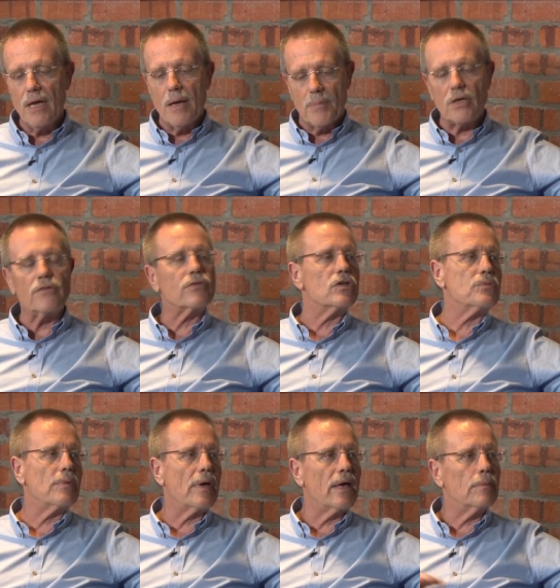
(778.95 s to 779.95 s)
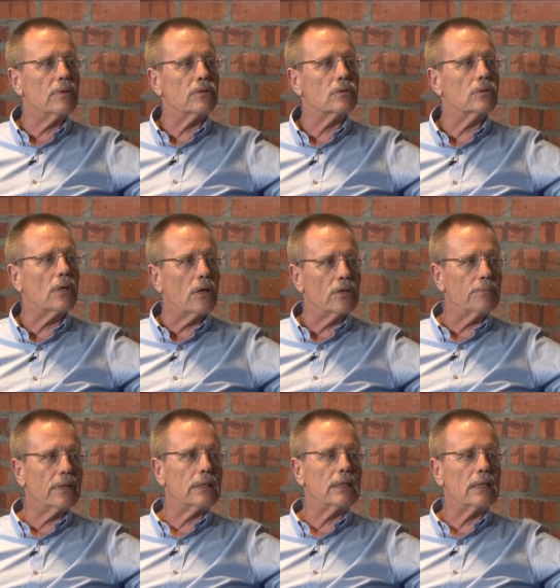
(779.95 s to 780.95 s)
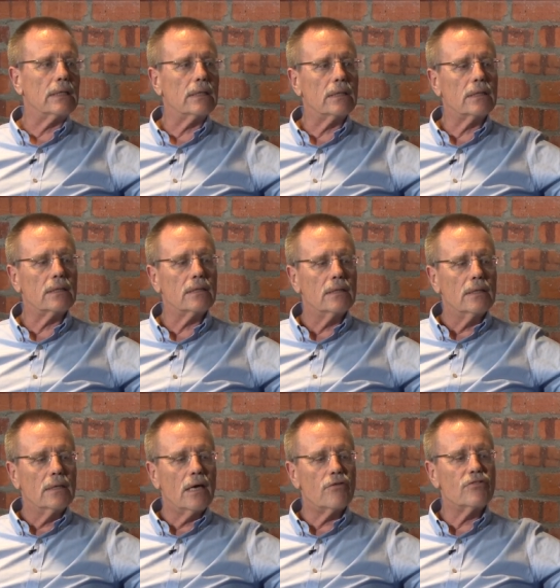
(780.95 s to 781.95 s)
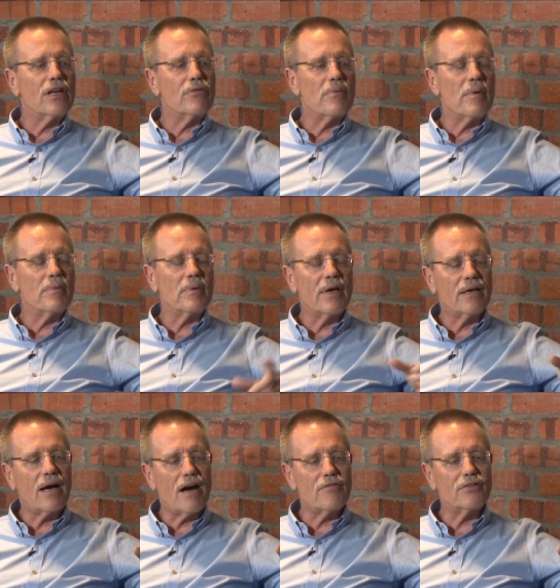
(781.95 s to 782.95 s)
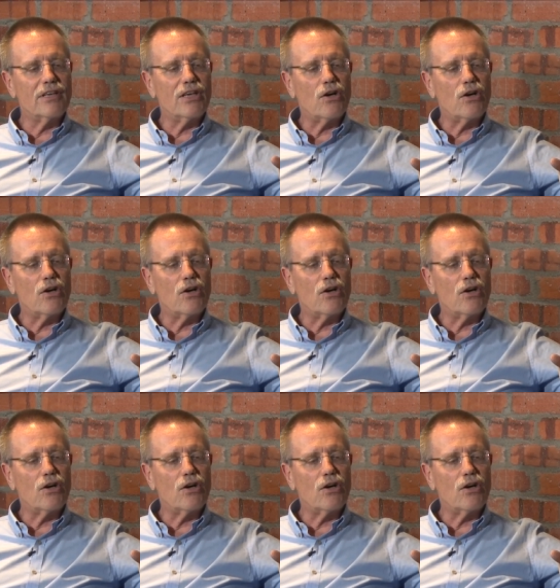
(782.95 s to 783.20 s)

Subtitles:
But of course, we were able to go out a bit and I still remember we had a half a day